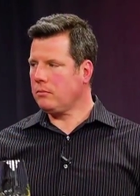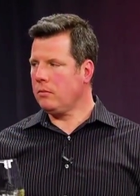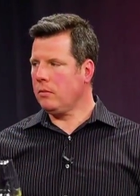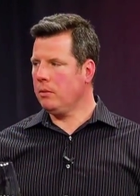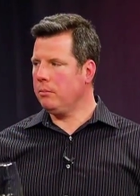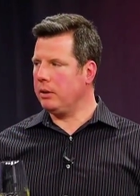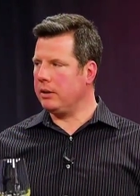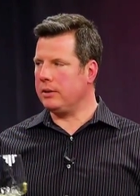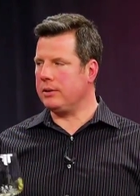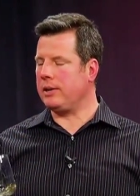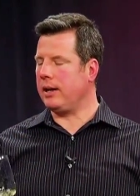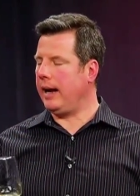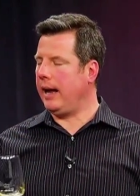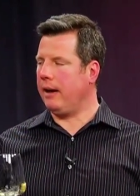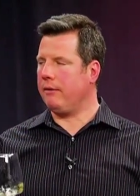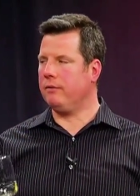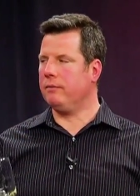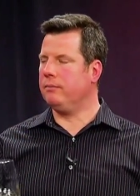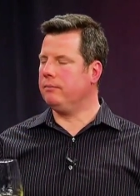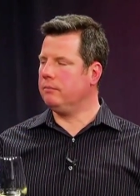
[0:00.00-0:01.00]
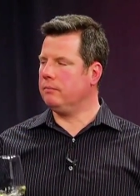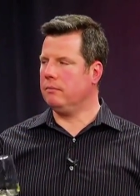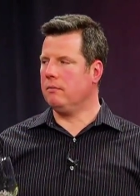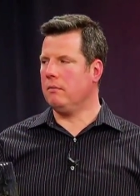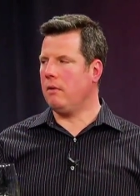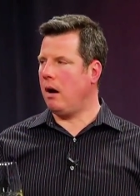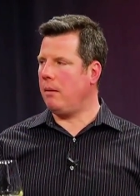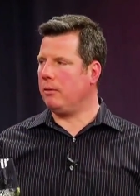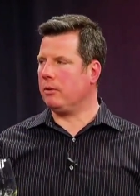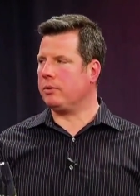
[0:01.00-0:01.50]
but it's going to have
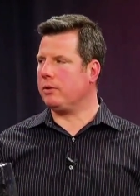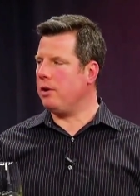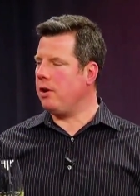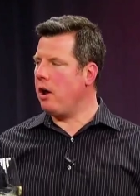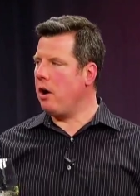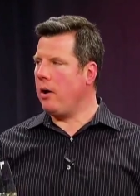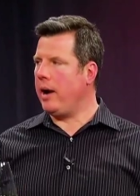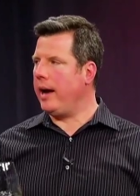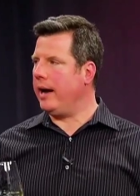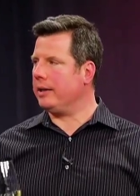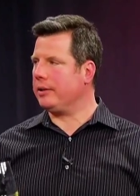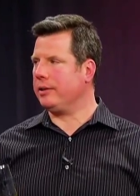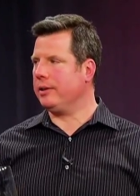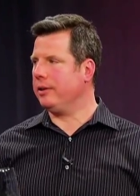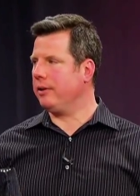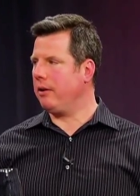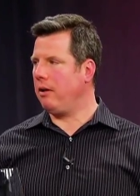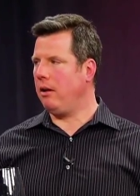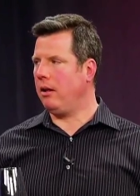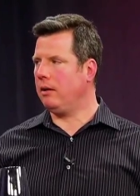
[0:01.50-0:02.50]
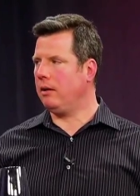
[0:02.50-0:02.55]
almost no acid at all.